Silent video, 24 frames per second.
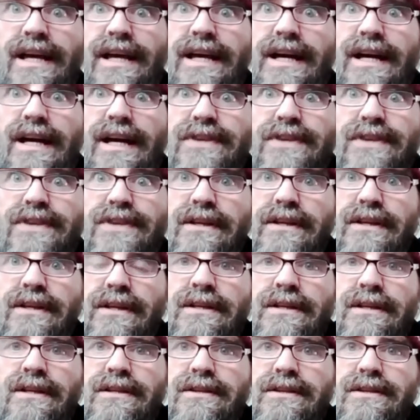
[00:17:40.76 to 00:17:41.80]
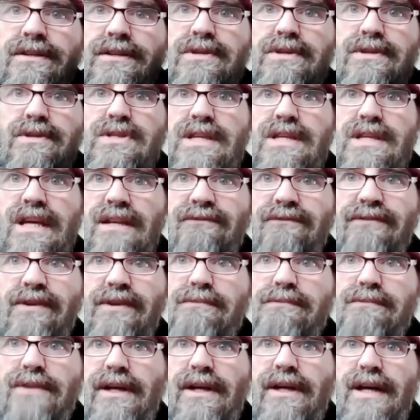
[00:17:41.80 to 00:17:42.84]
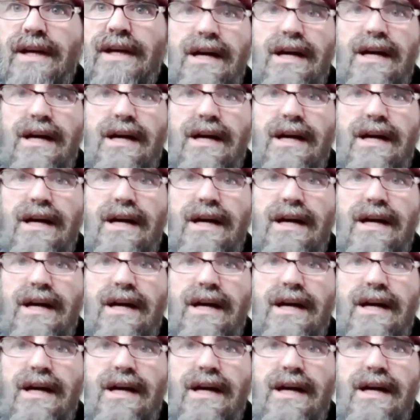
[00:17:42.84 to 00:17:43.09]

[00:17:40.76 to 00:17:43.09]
it, thank you, reminiscing about